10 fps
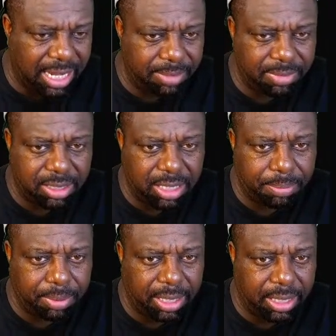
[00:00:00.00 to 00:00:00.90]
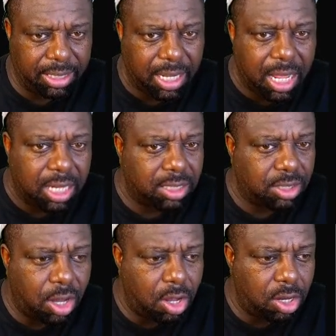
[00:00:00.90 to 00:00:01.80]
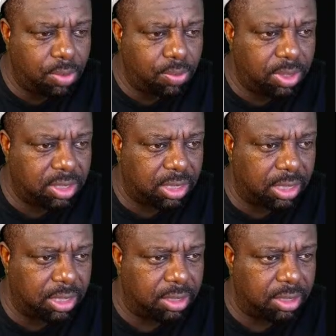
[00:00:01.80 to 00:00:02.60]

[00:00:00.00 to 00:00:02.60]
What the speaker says: game that they played. This is all I want to see.